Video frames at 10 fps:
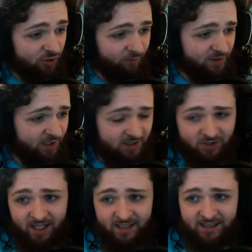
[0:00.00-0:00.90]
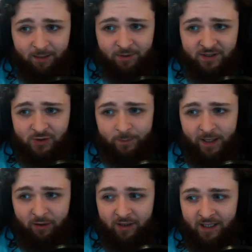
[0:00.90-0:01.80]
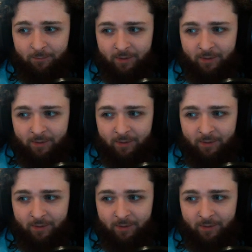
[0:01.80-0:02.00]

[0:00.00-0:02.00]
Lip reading: you can return this to your hand to gain +2 power on here,